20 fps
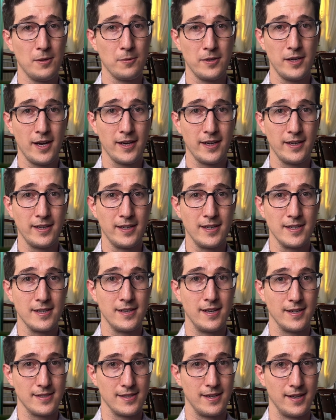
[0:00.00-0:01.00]
but we're not getting into
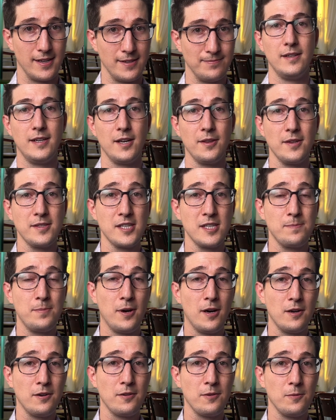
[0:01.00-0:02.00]
that today. Now, this is
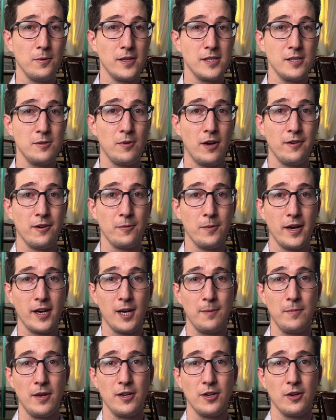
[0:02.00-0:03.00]
part of the reason why we
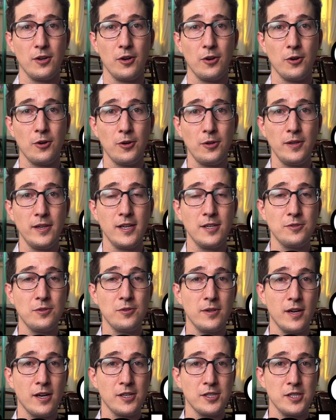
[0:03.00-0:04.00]
recommend early
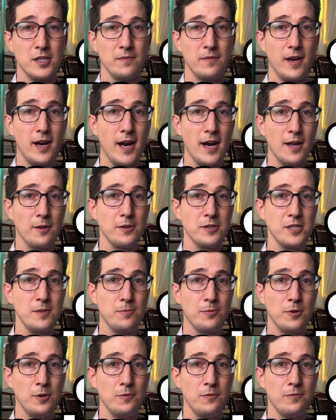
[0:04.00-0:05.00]
introduction of
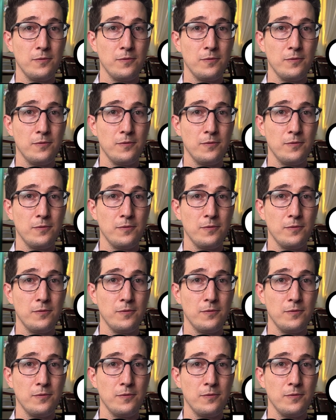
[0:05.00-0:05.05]
allergy-prone